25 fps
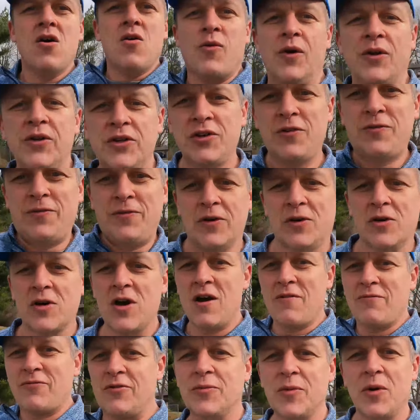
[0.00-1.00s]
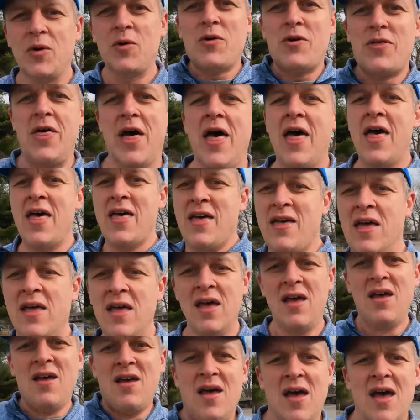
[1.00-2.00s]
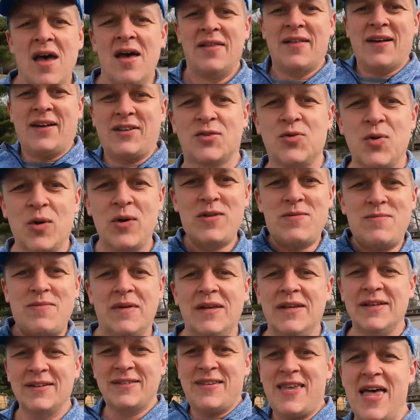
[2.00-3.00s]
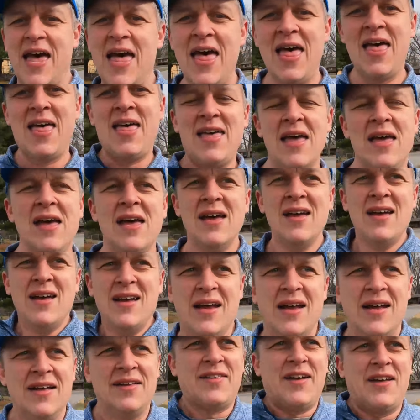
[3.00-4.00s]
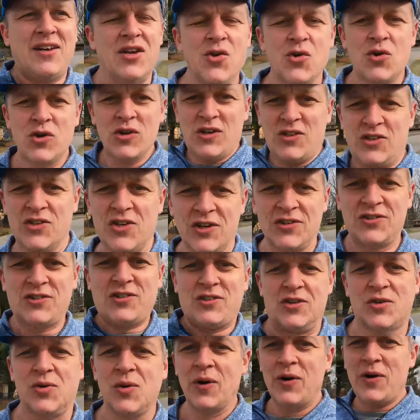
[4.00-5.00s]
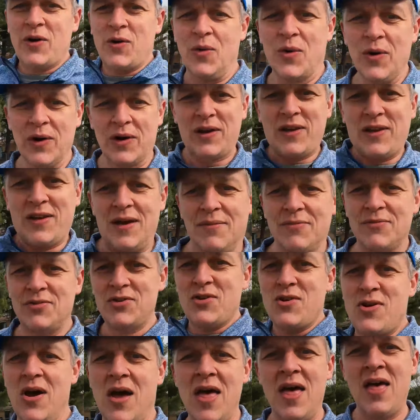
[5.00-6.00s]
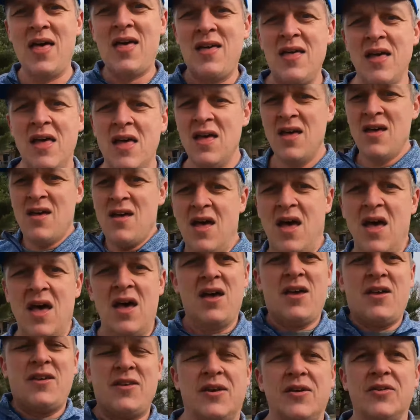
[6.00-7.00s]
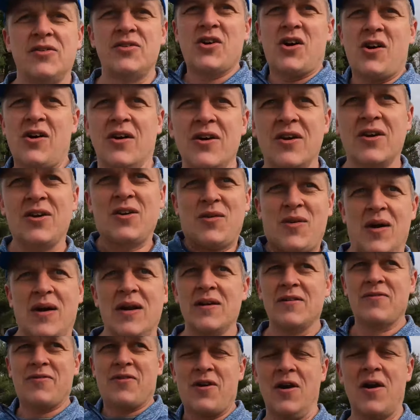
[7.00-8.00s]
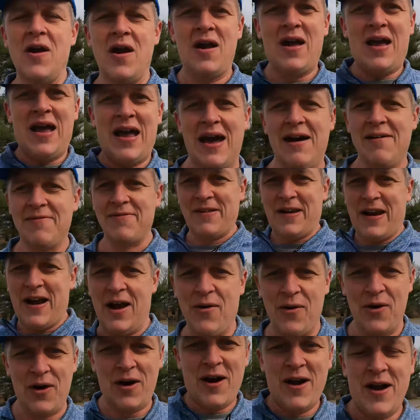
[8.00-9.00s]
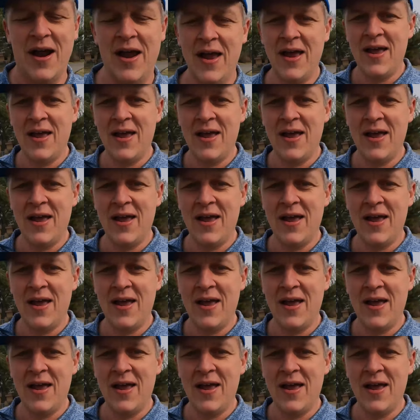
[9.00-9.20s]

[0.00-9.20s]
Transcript: Once you feel comfortable with that 20 minutes, then you can adjust it to where you're working up to, you know, jogging or running for half an hour.